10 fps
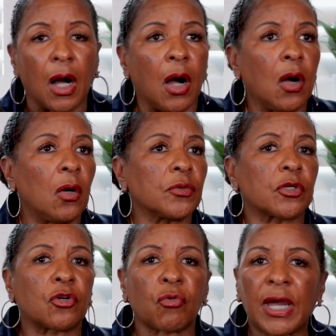all
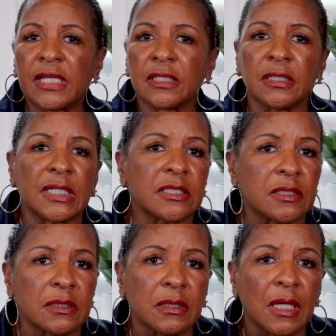the
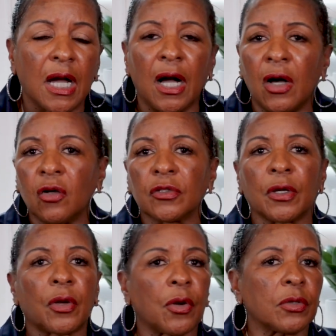craziness, all the
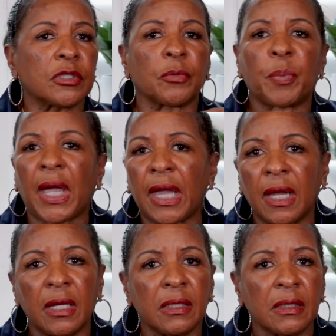hurt, the
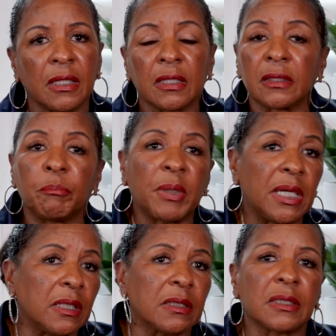pain, the
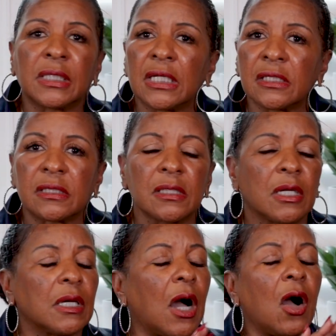beating, this,
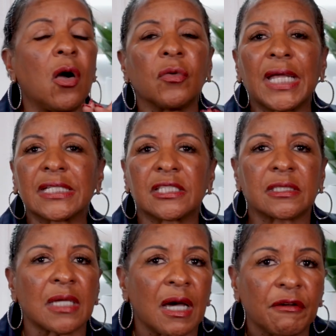all that
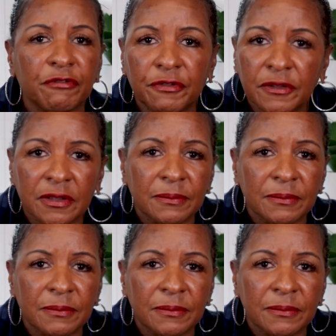stuff